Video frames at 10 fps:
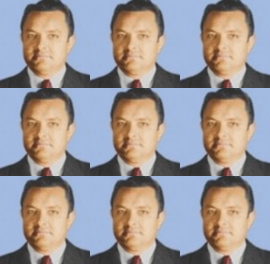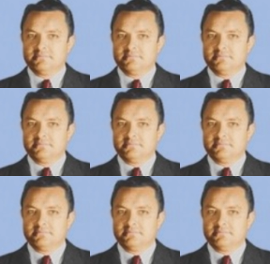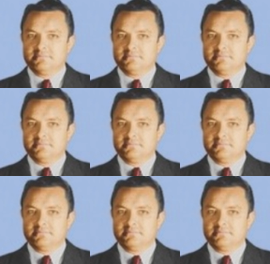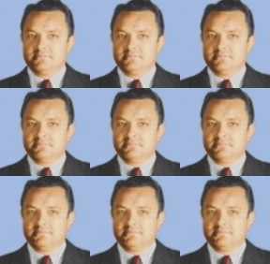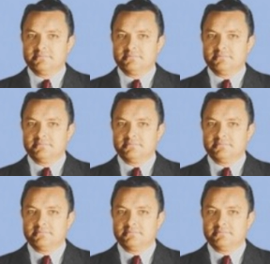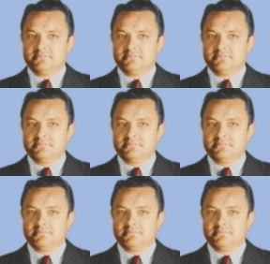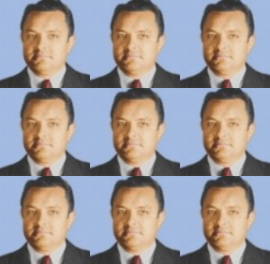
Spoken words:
(no lip movement)